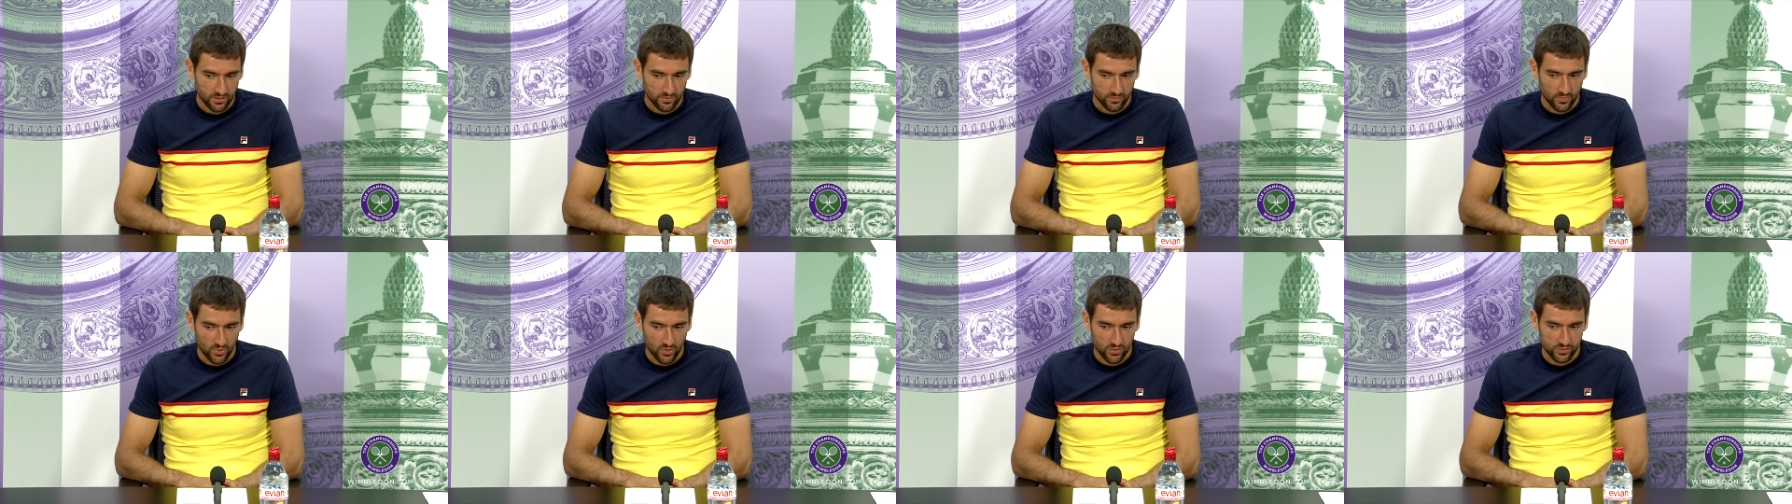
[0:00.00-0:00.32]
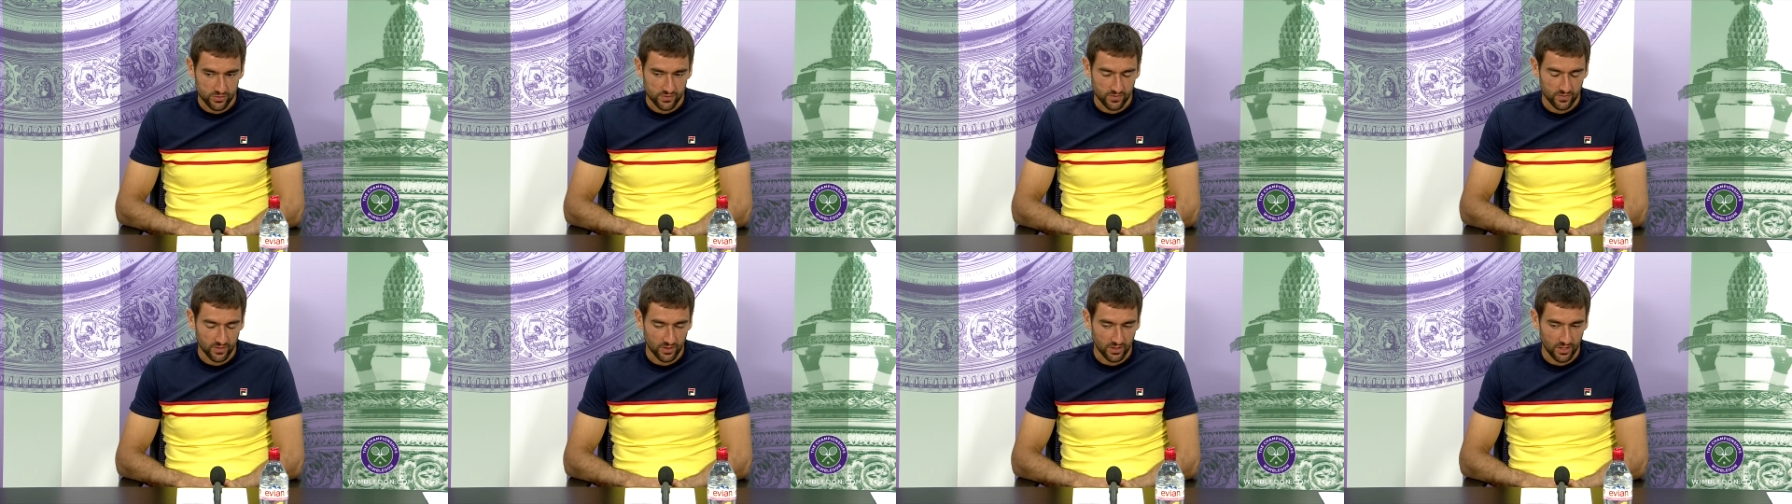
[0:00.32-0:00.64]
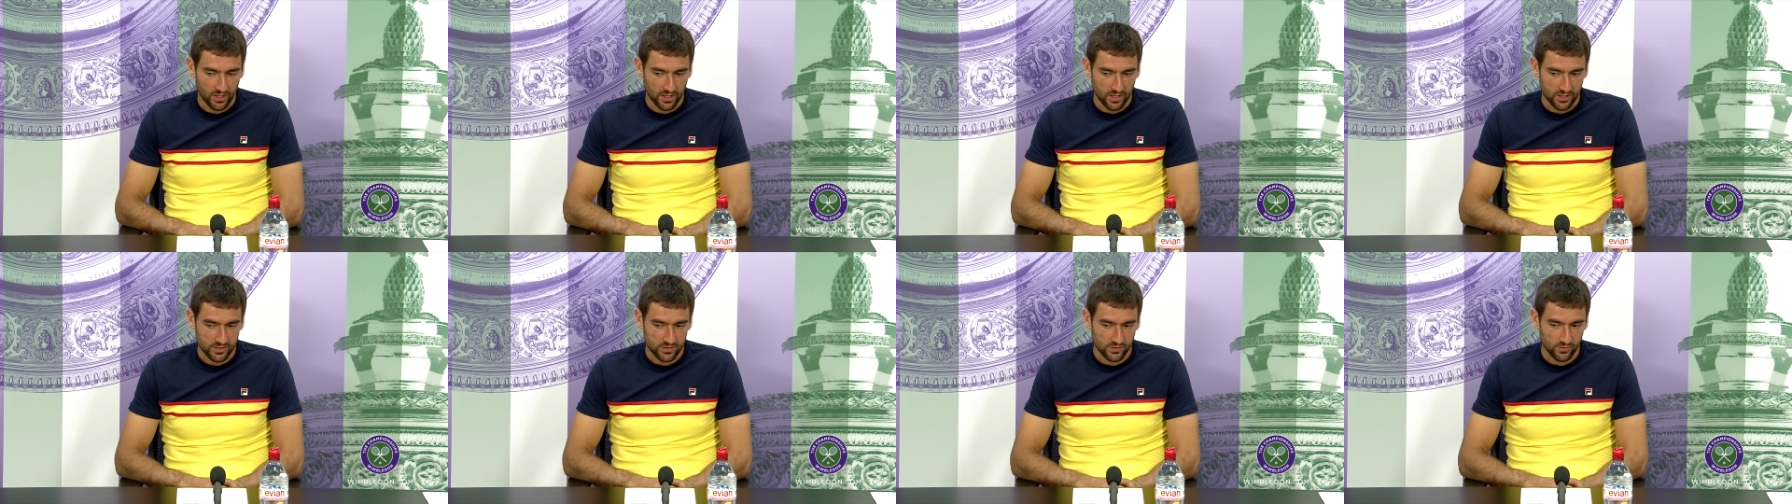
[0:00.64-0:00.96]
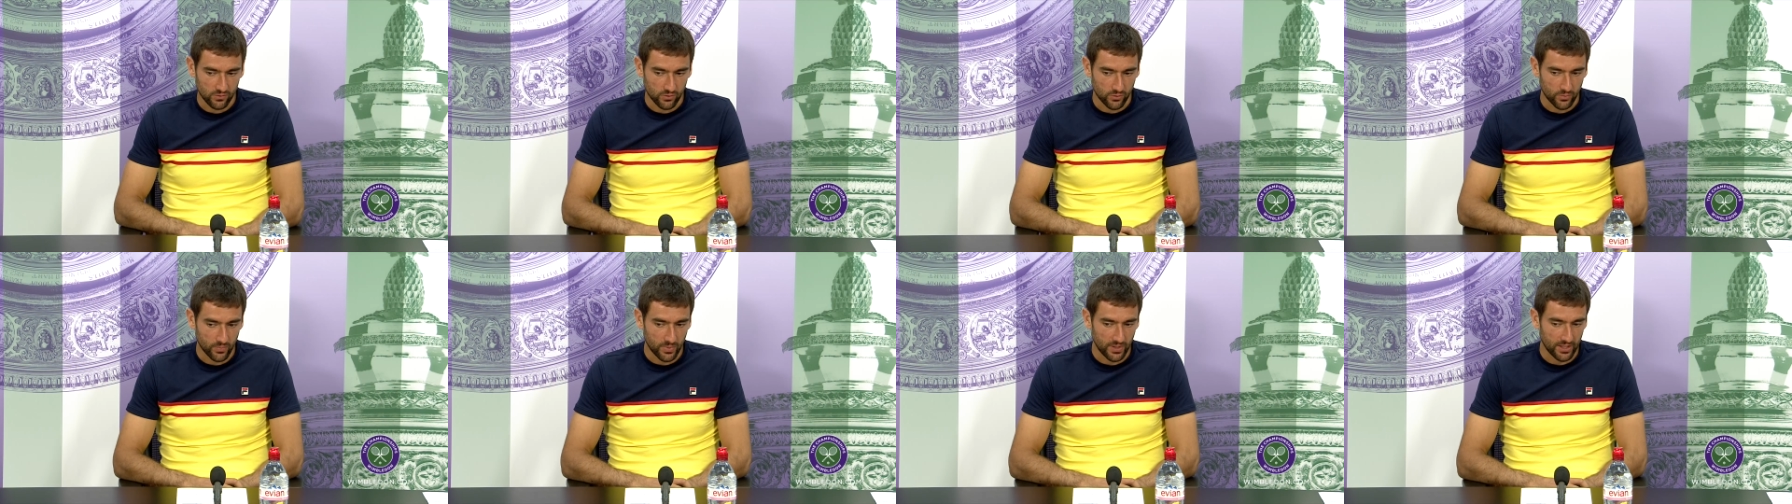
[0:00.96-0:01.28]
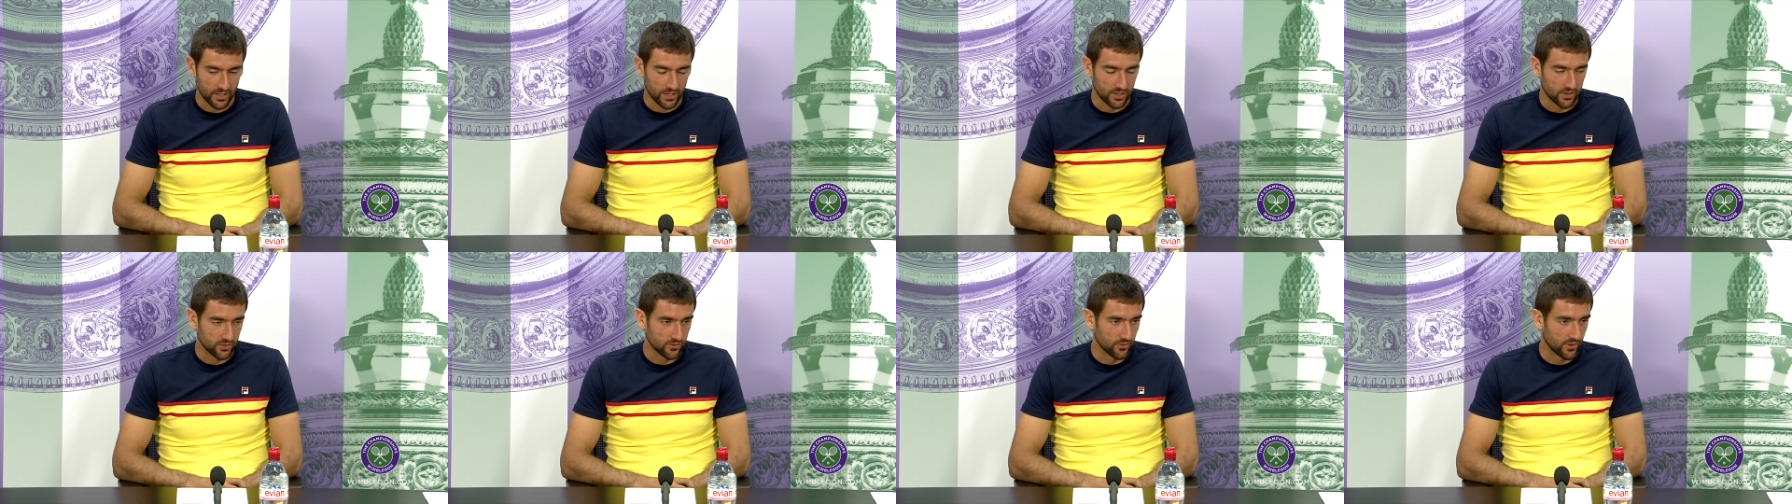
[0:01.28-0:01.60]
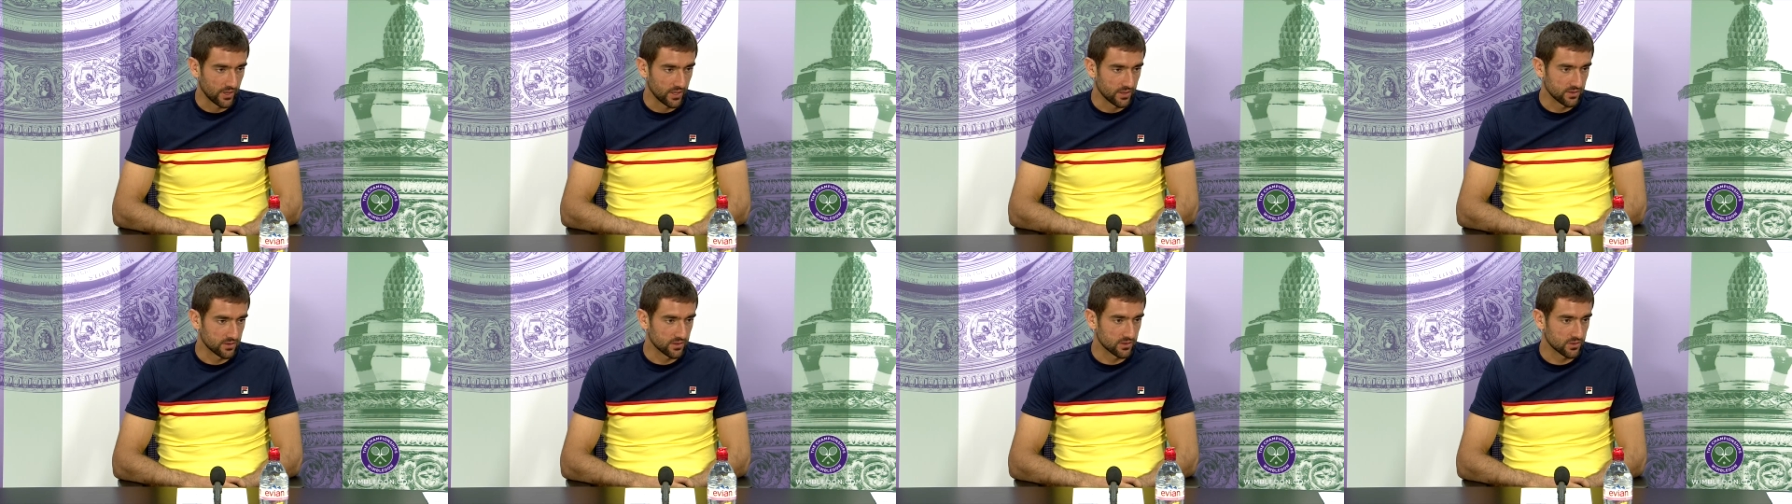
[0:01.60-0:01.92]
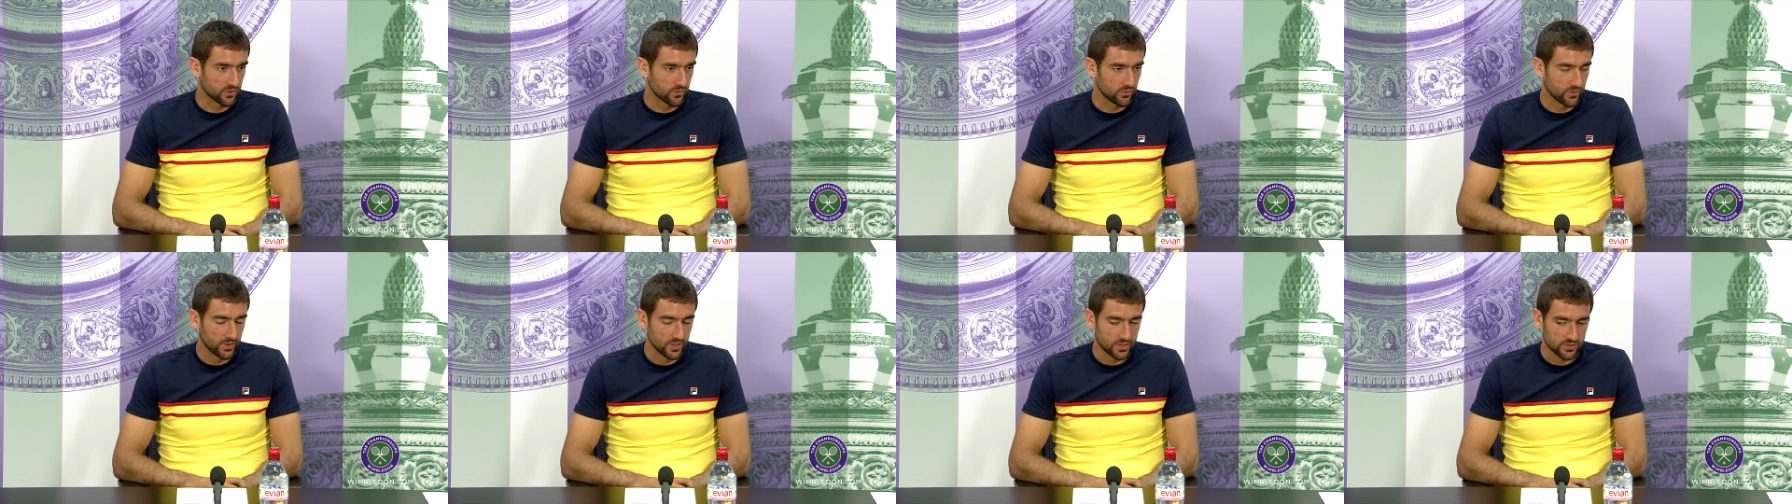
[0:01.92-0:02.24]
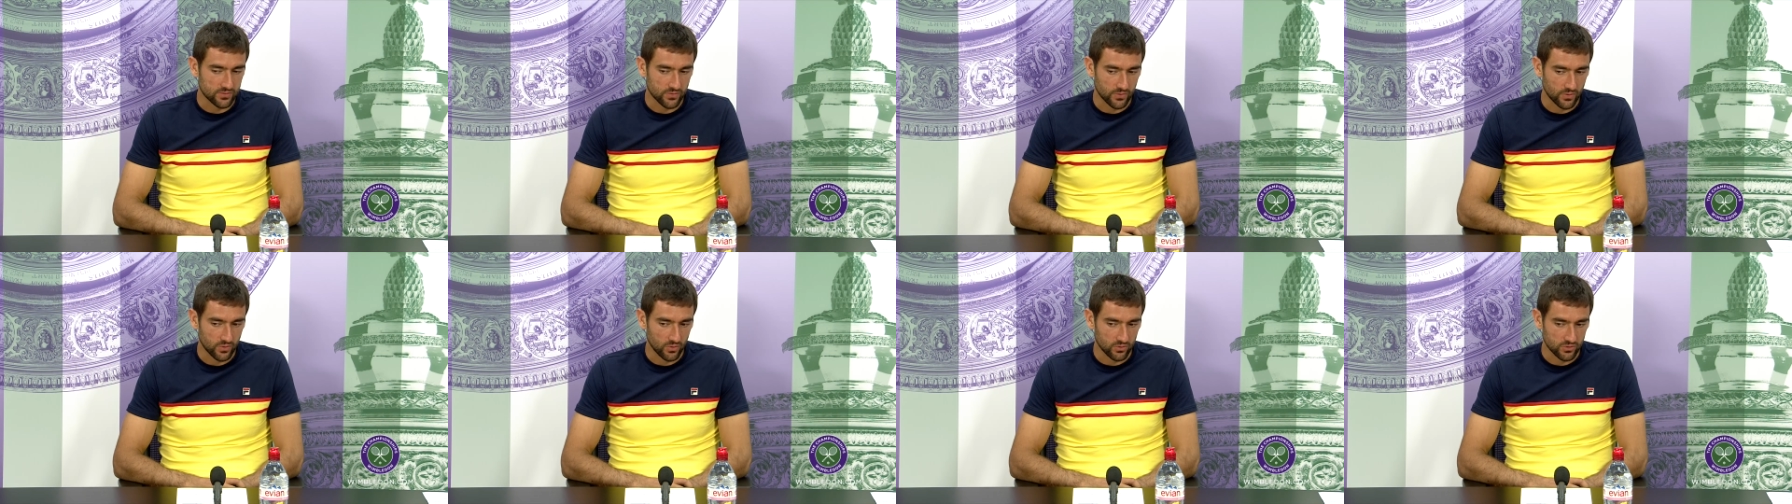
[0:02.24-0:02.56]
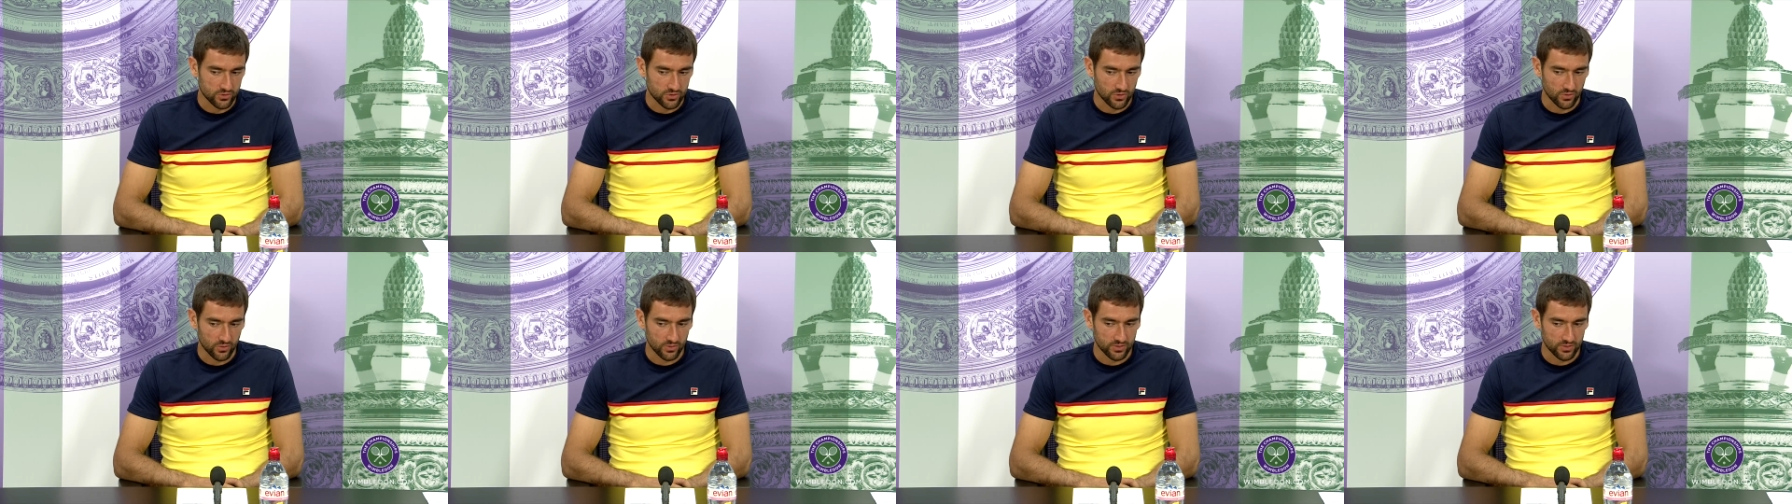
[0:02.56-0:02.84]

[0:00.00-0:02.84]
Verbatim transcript: most of the guys who were playing great at Queen's were also